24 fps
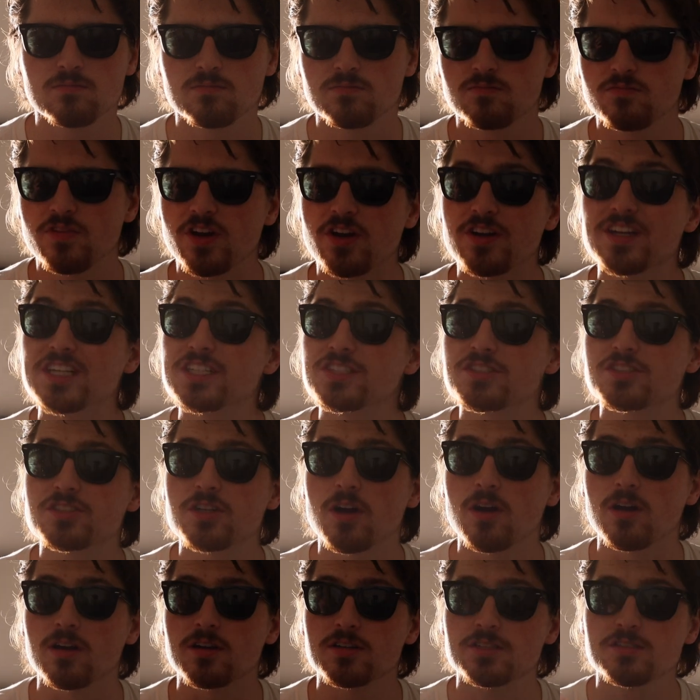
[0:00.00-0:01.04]
various
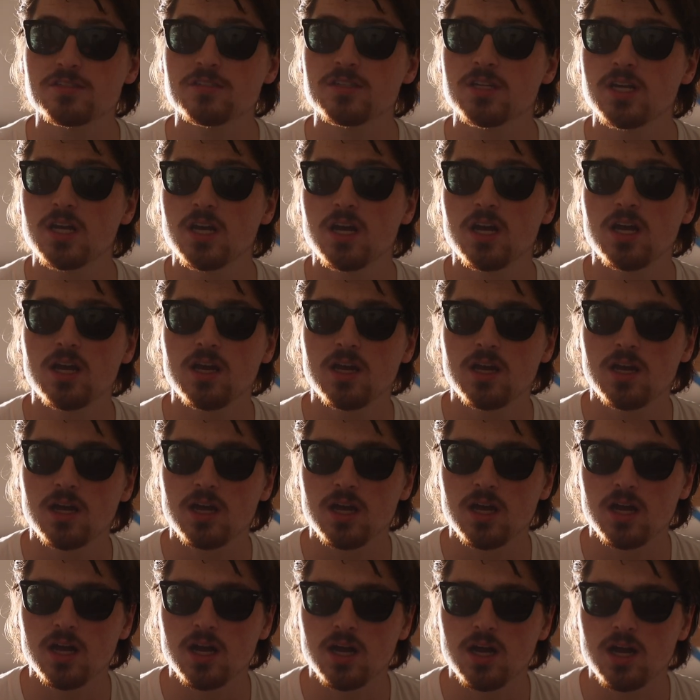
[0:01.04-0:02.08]
stars.
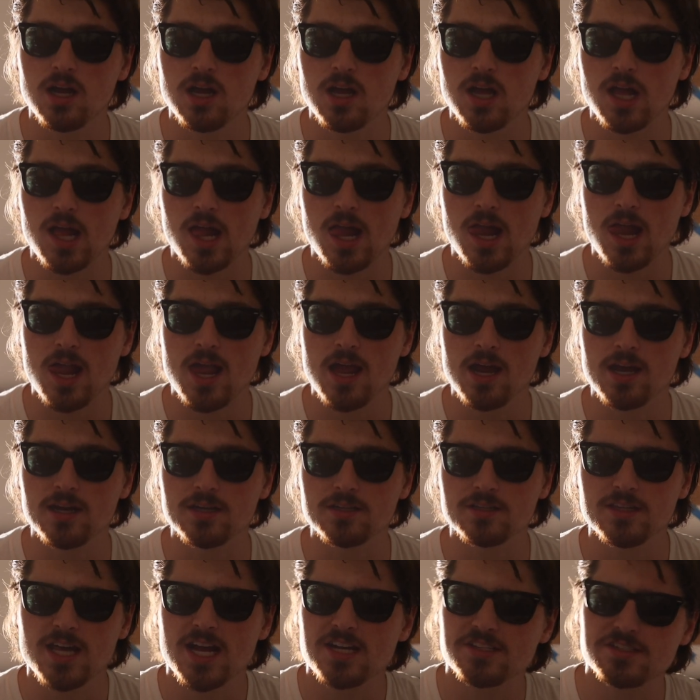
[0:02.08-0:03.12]

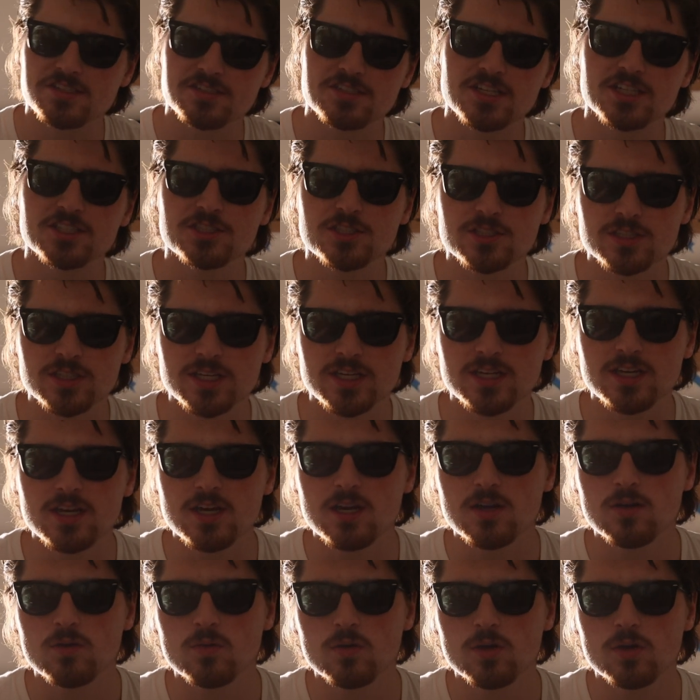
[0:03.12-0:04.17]
And that's essentially
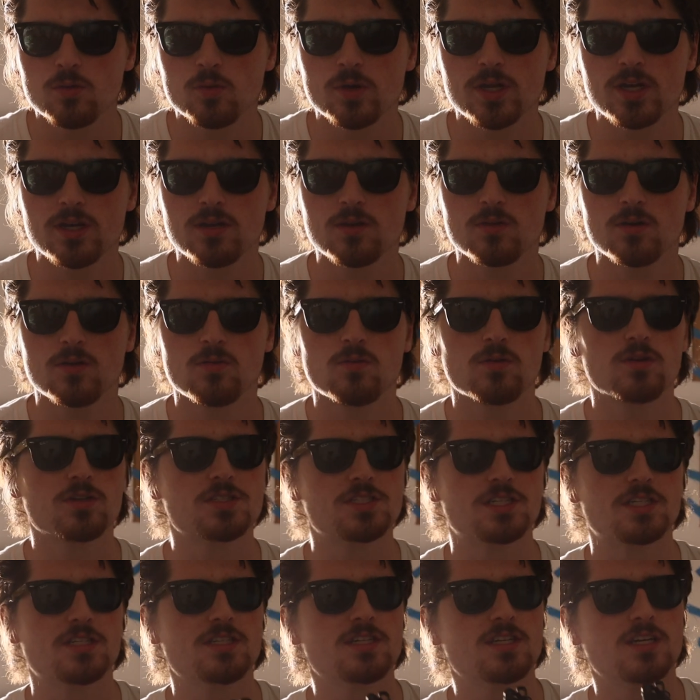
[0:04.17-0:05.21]
when
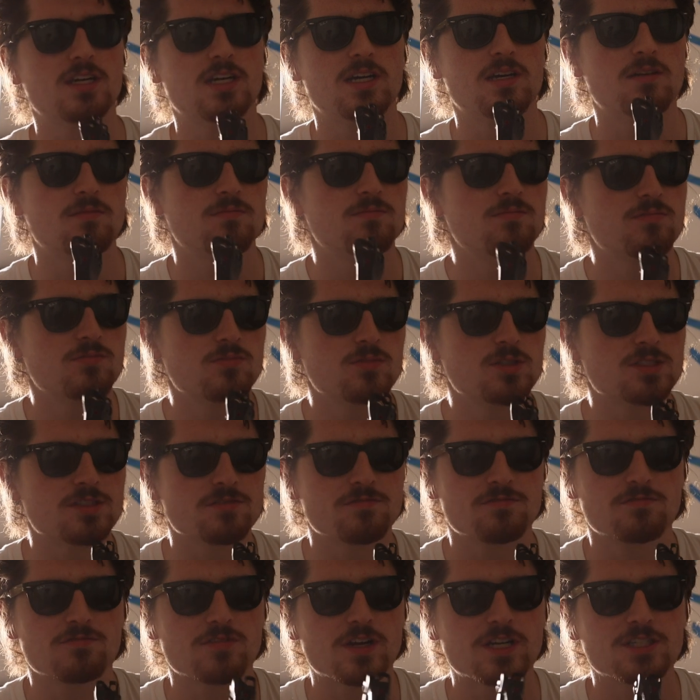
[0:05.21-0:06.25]

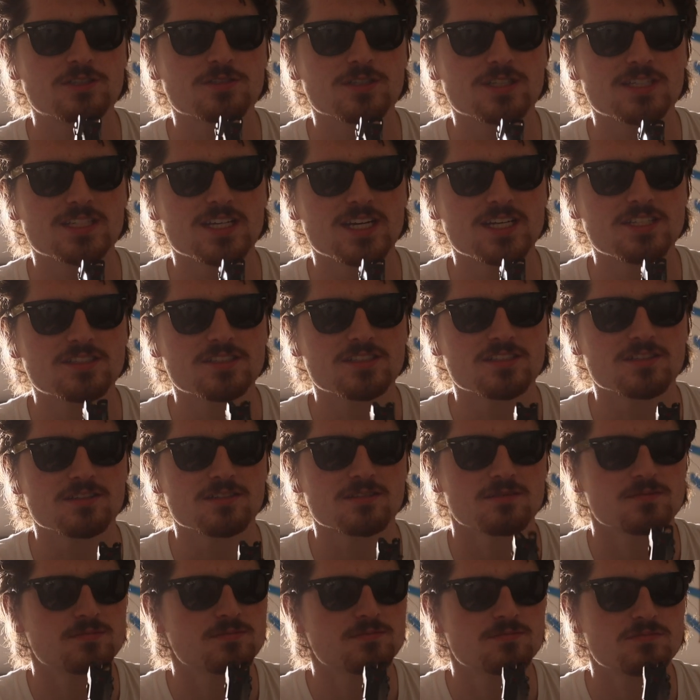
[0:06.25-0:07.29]
Frederick Dyson
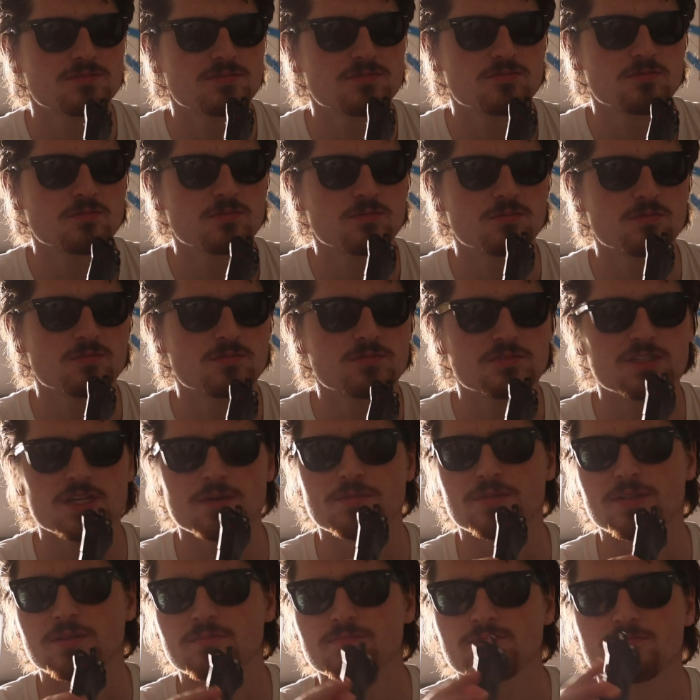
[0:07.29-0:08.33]
or
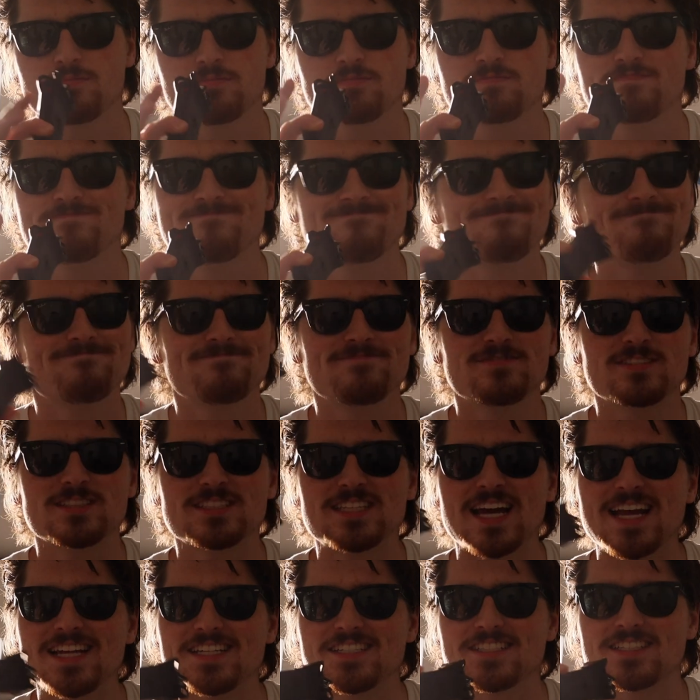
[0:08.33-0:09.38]
something?
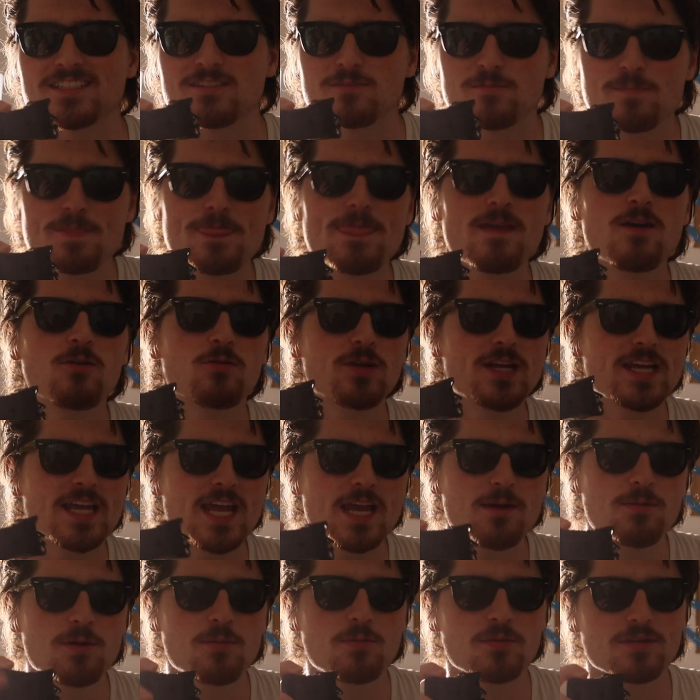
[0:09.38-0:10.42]
Dyson. When he
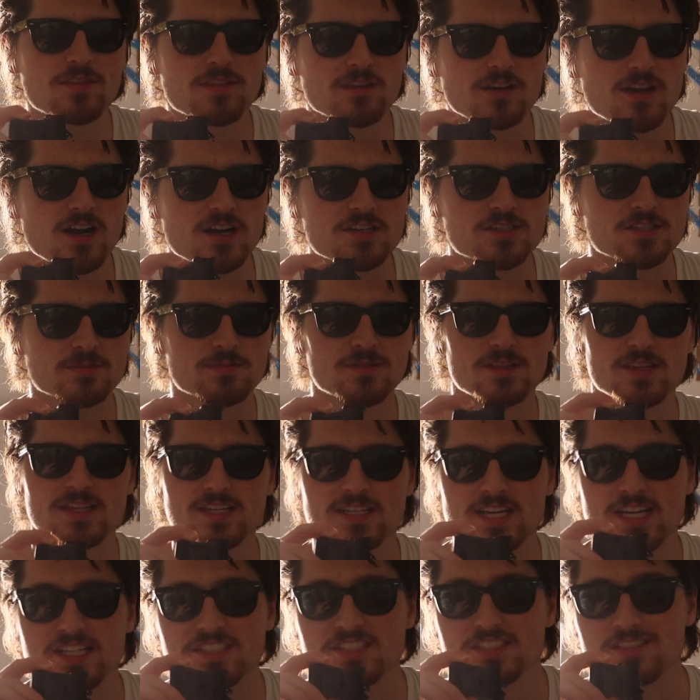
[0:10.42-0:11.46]
came up with the concept of the
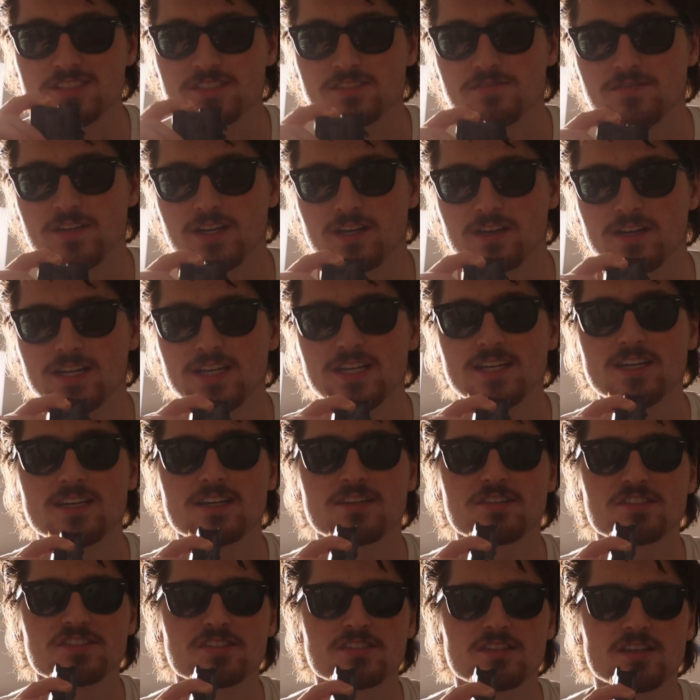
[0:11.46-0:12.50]
Dyson sphere, he
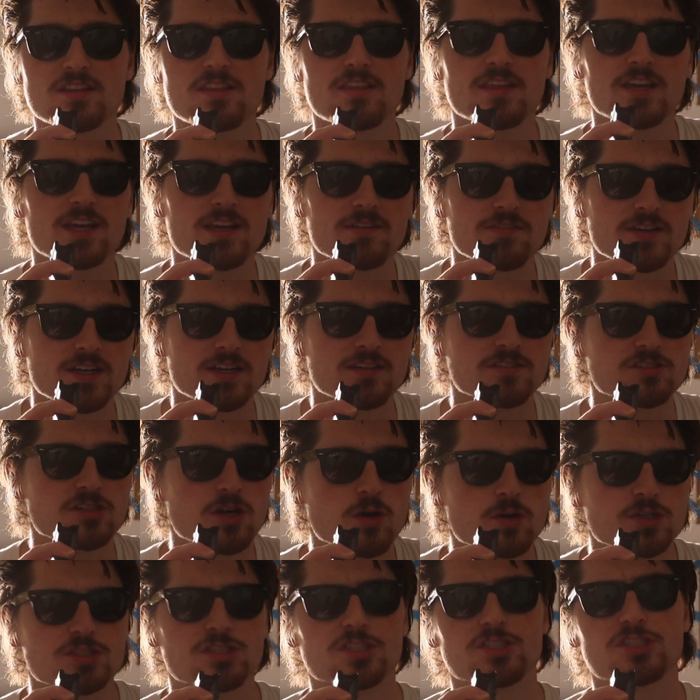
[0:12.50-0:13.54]
didn't think of it as,
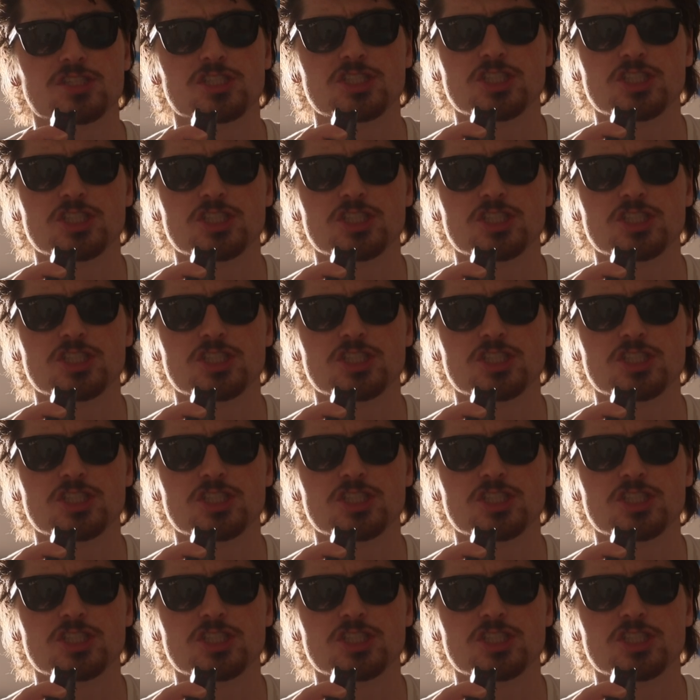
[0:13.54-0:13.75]
oh, it's just